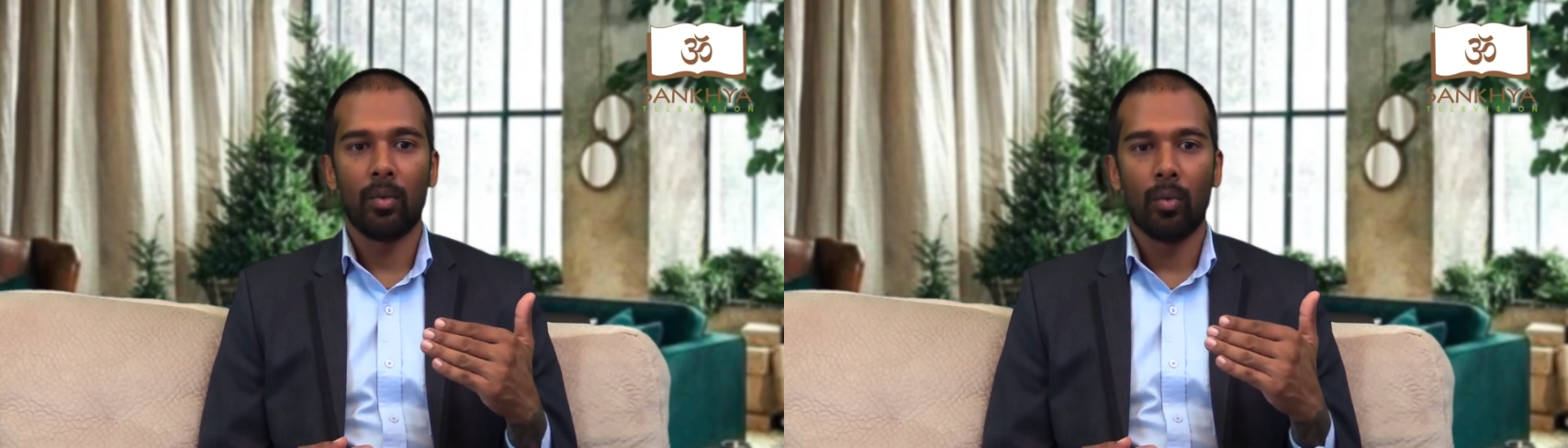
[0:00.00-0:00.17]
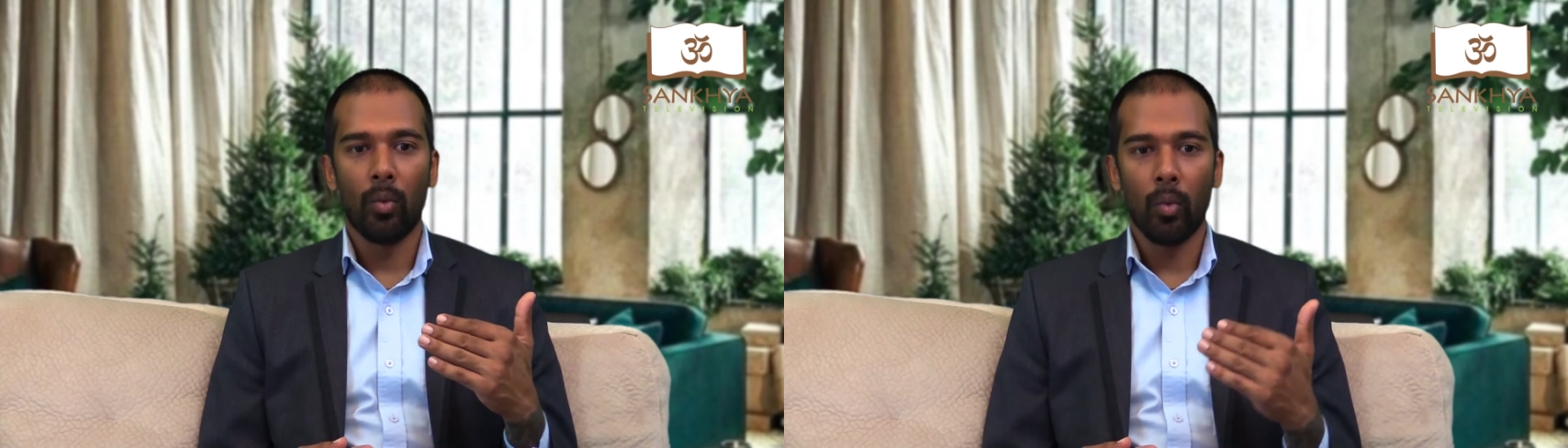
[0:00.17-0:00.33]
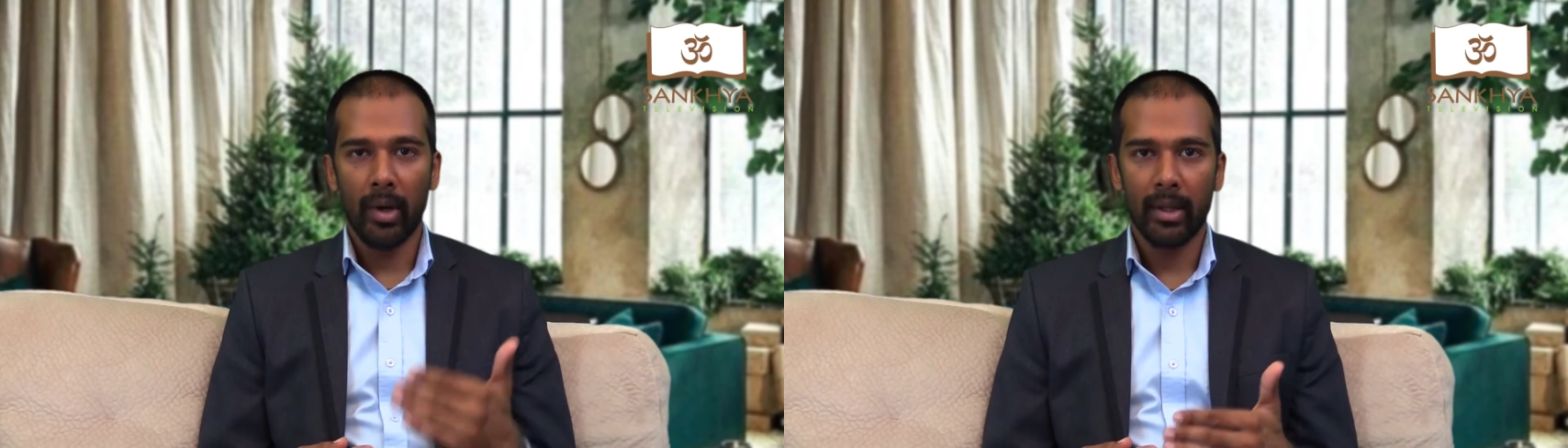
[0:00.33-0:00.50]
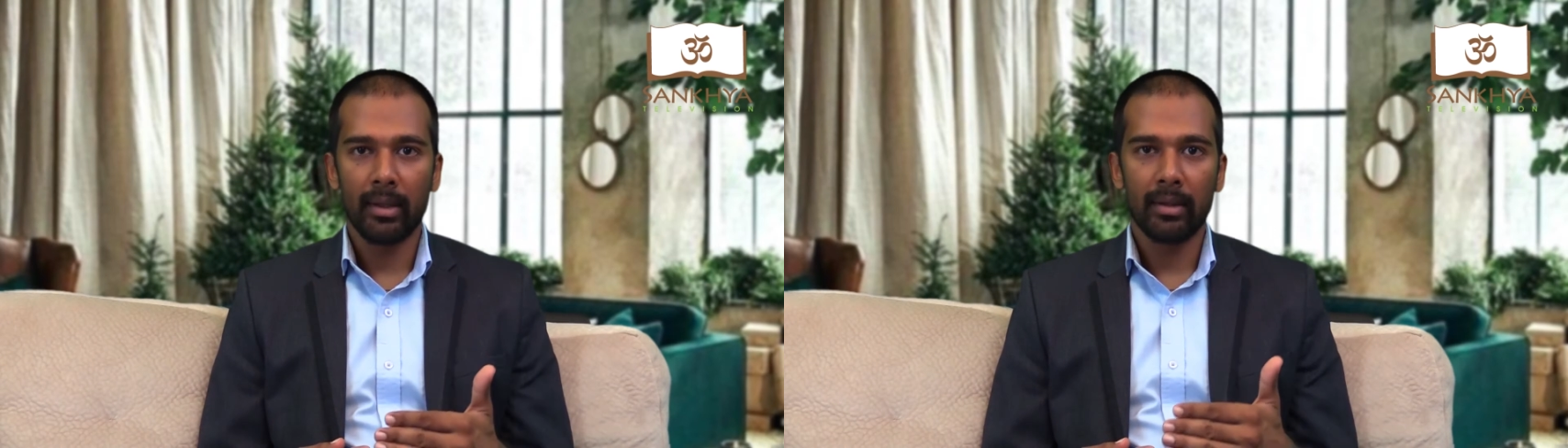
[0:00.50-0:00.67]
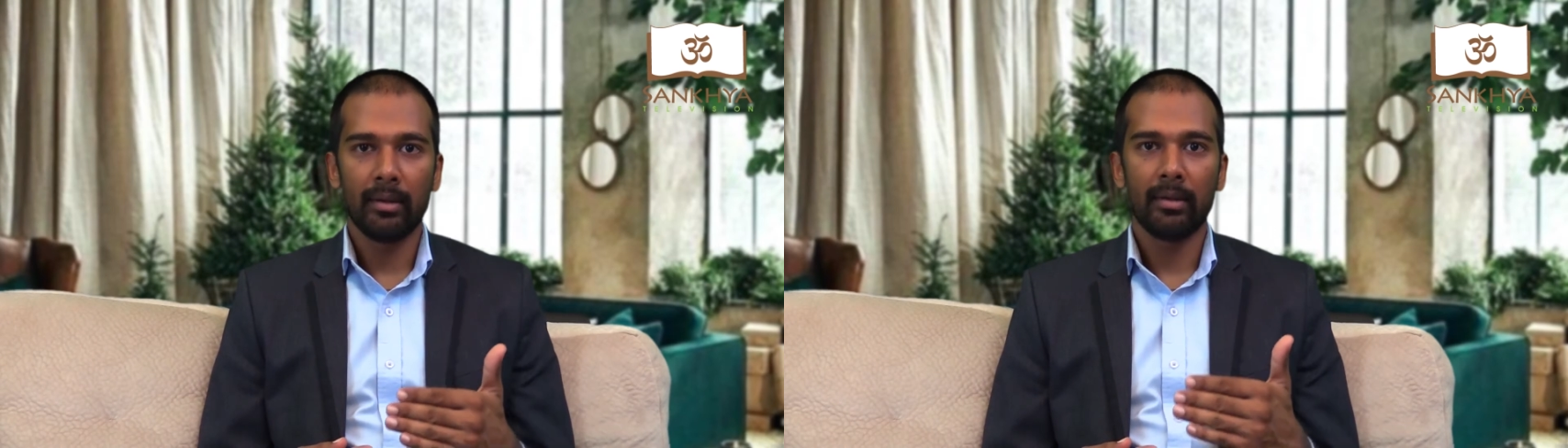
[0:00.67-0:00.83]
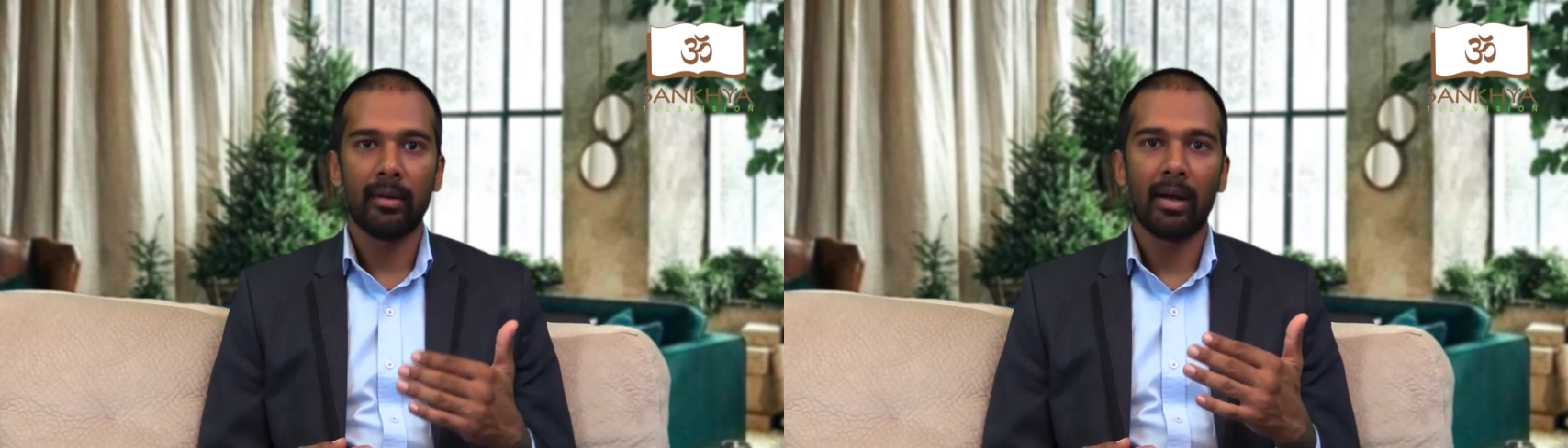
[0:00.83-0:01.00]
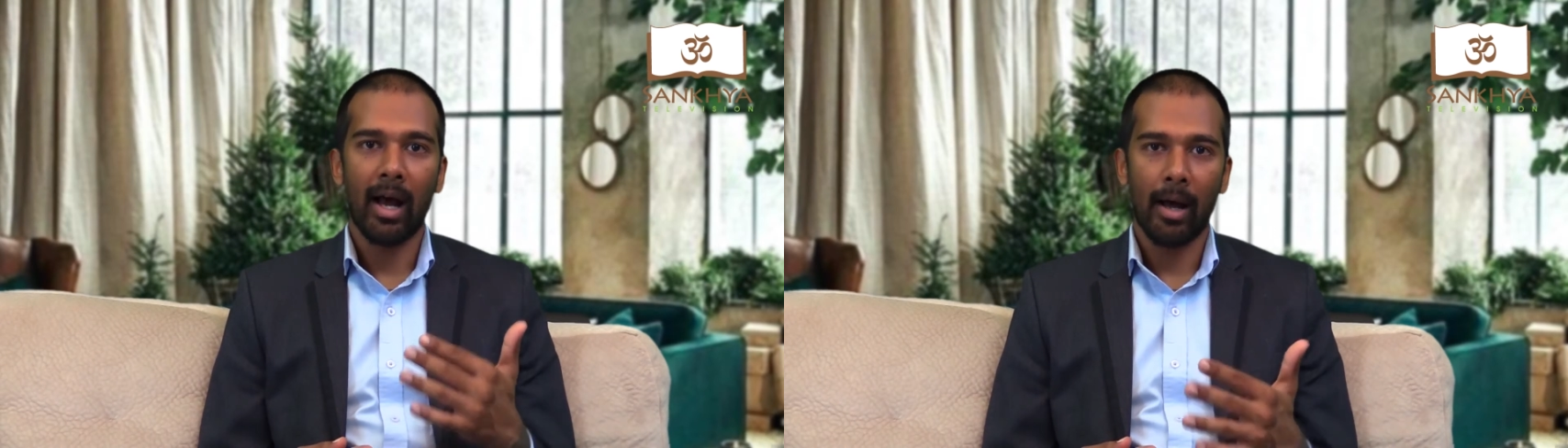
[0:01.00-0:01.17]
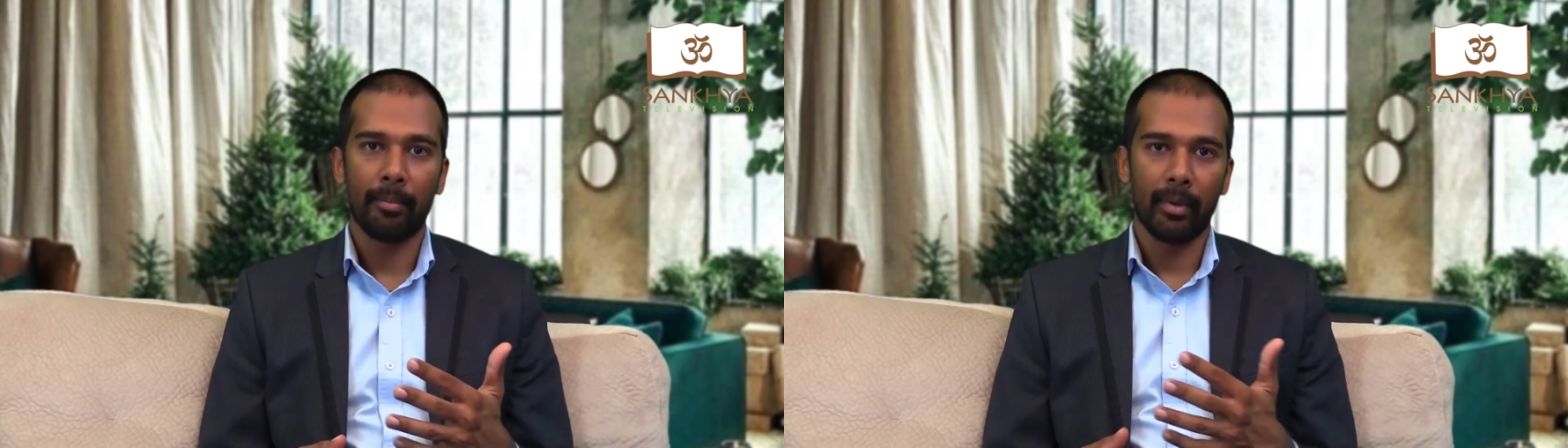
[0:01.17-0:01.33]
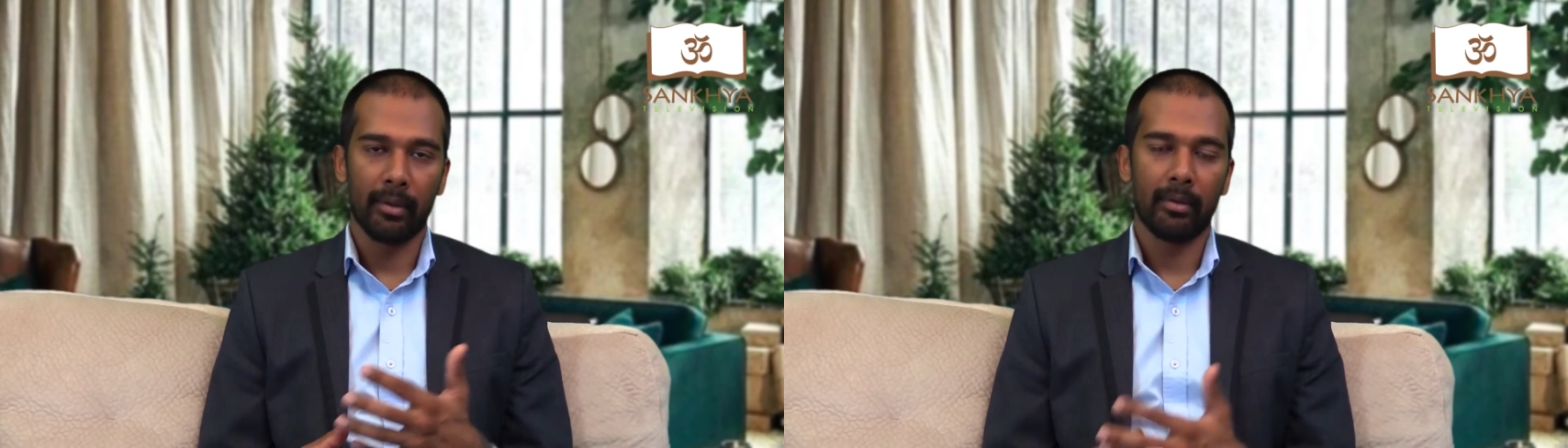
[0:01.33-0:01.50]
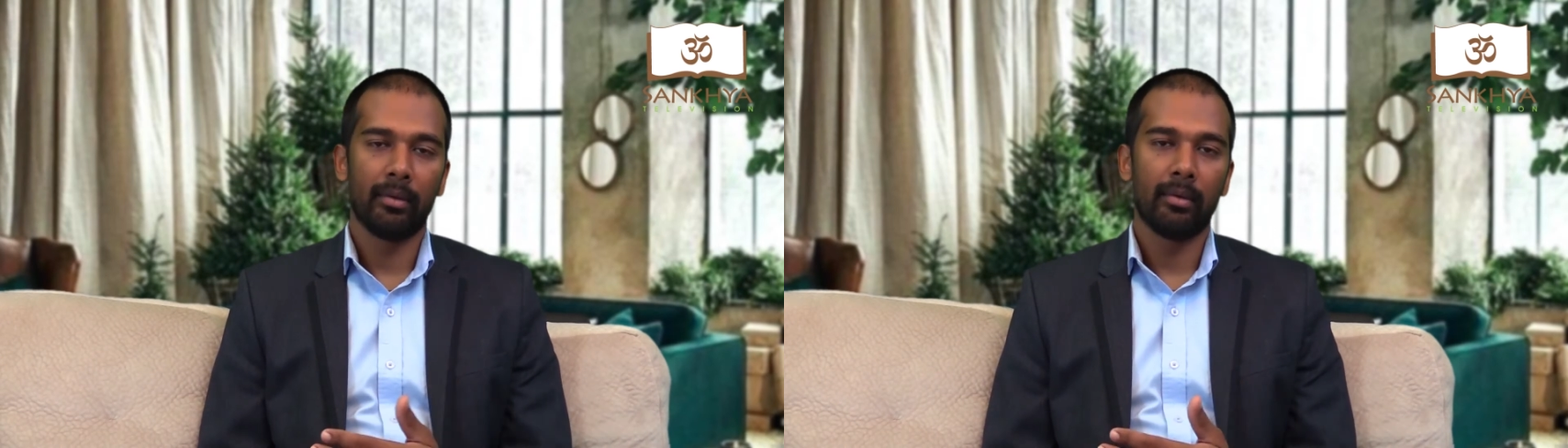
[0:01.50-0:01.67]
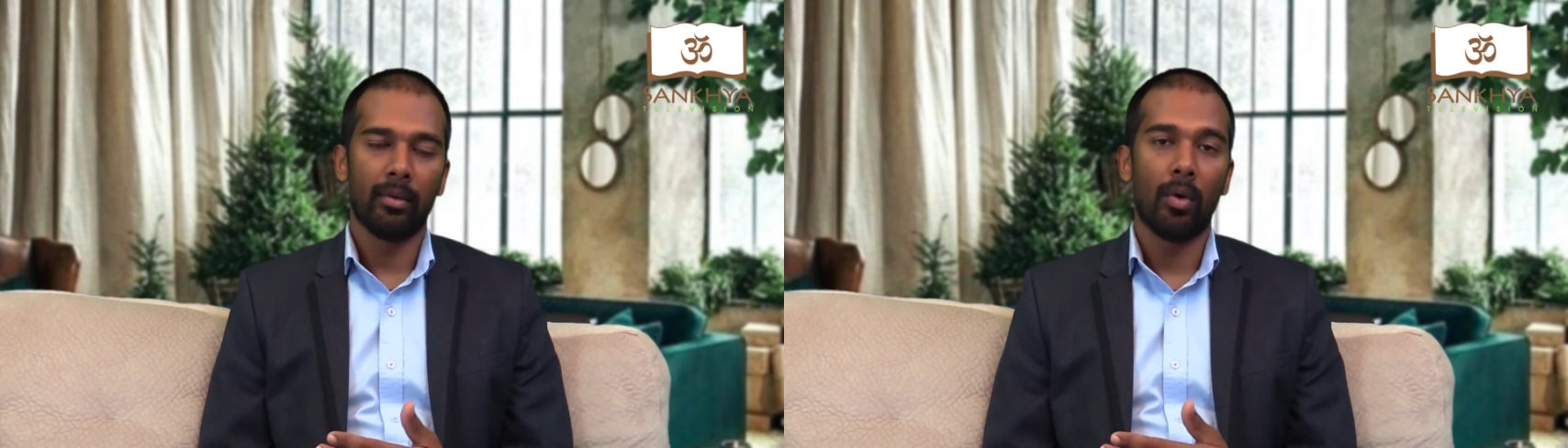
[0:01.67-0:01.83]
will happen